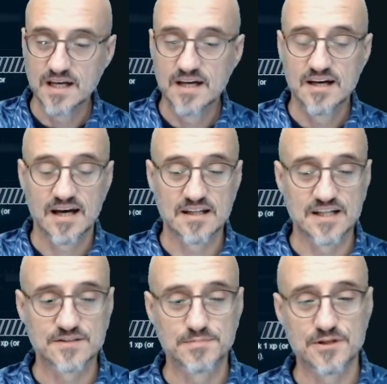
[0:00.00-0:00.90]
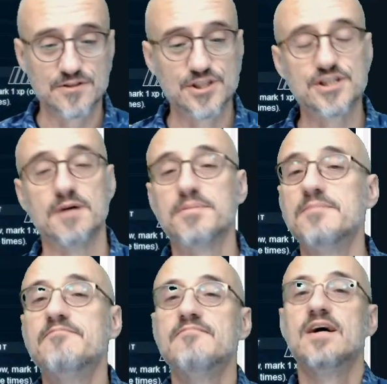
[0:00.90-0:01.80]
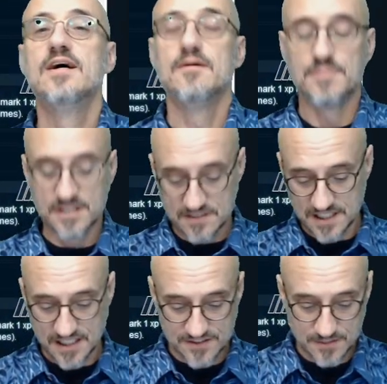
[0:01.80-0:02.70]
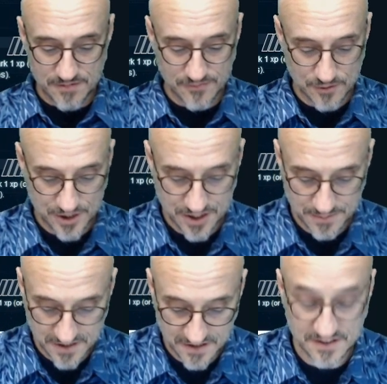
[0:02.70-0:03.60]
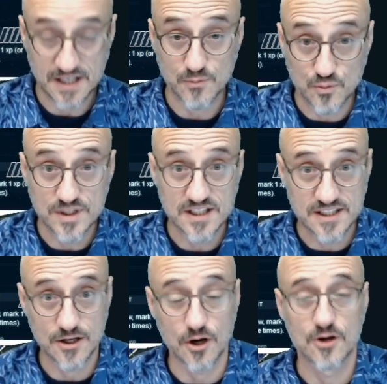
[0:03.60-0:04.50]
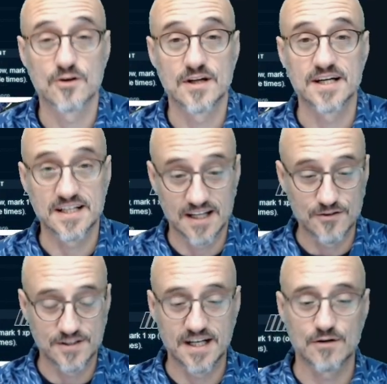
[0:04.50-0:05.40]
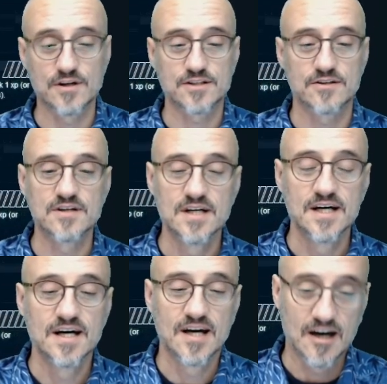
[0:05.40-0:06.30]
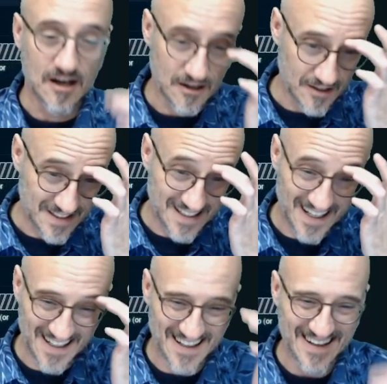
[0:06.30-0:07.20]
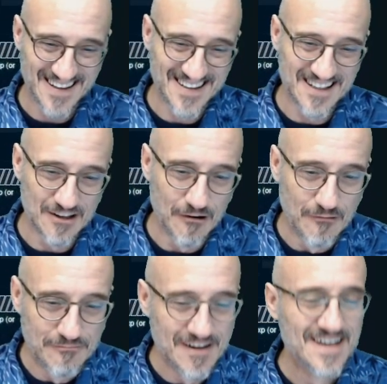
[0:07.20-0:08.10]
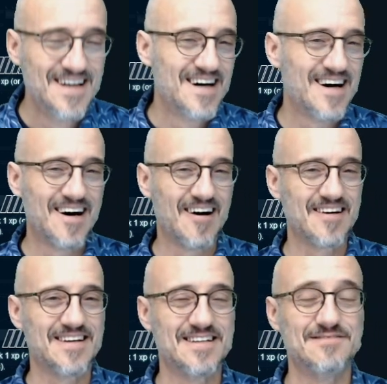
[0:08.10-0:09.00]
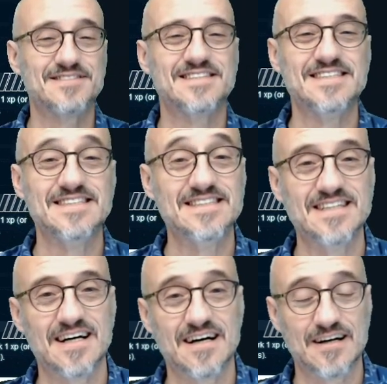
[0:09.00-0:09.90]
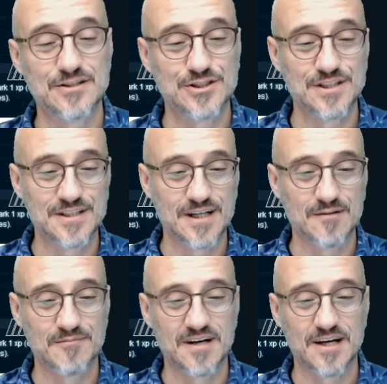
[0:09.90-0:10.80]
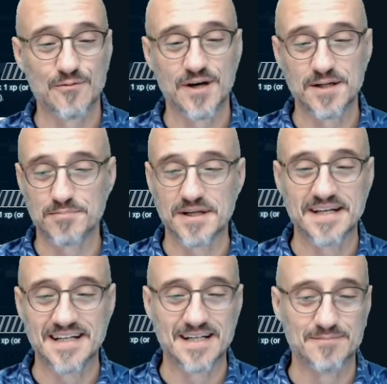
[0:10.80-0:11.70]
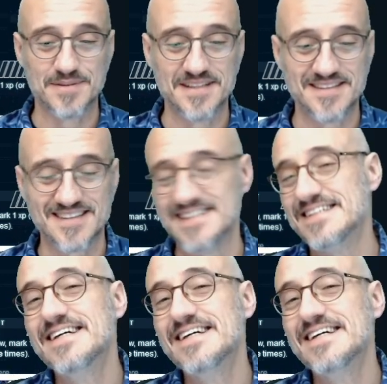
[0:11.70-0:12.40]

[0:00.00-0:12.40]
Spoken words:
And let's build a ship. Because like I said before, the ships in this game really are like another character. It kind of gives the GM a way to play an NPC